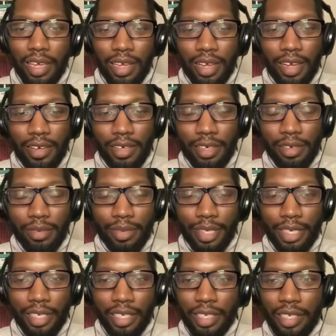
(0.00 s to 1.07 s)
All right,
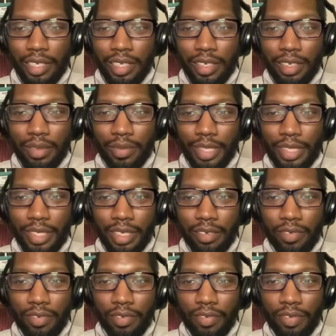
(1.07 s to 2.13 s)
everybody, y'all be safe.
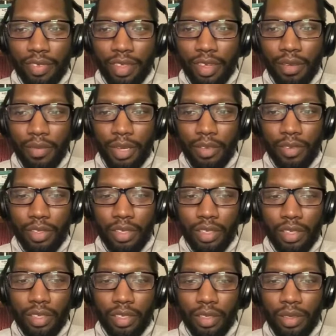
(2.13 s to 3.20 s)
I'm out.
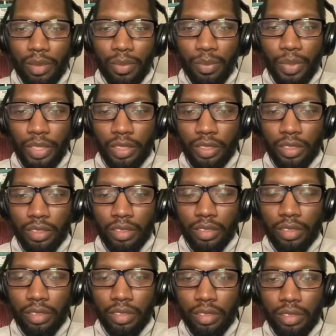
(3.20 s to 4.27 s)

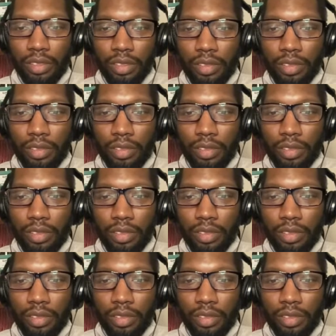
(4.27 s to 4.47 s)
Peace.